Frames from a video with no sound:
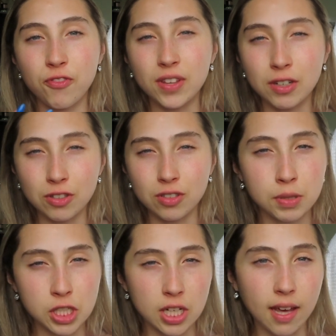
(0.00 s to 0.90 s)
feel
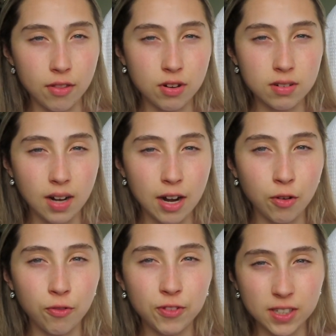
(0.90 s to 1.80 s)
put together. I
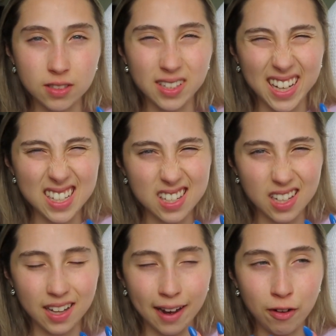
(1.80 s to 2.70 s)
don't feel lazy.
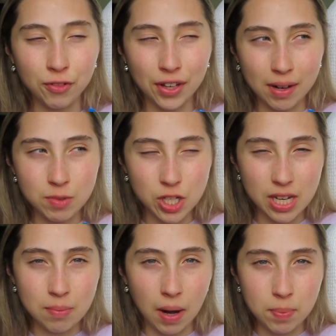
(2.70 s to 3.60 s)
Like, I don't feel like I'm just
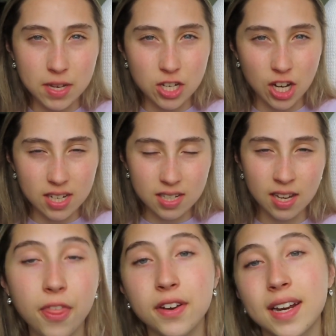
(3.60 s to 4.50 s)
in my
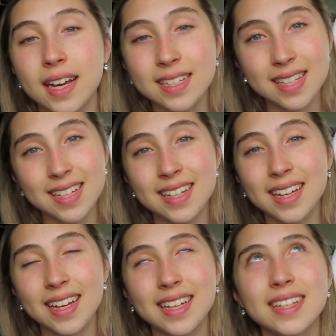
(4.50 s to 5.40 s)
PJs. The next
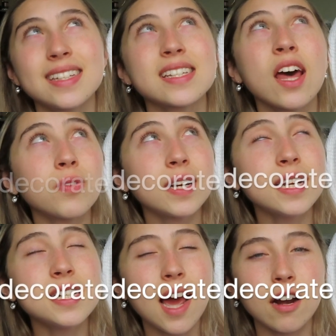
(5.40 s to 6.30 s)
thing is
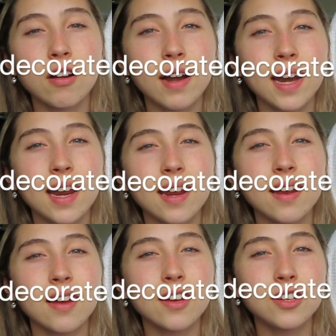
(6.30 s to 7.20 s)

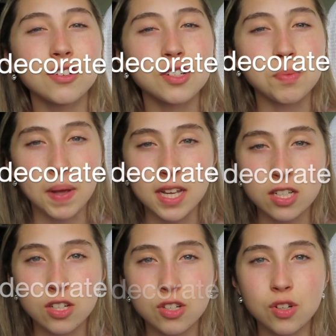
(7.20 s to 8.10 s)
redecorating your
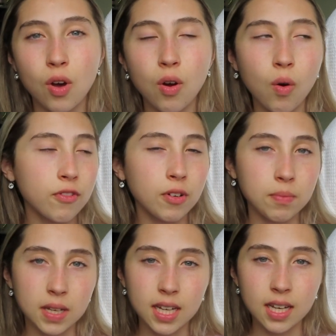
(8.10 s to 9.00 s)
space. So for
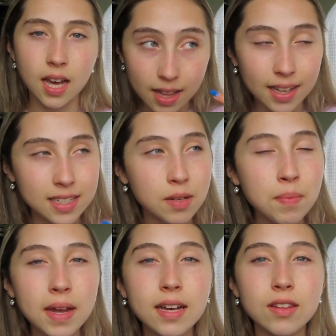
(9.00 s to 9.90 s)
me, I like to
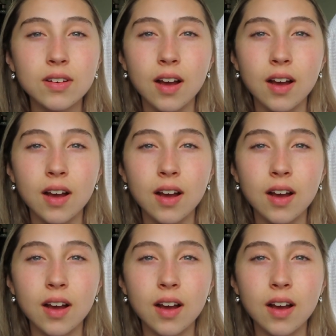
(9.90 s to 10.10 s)
make the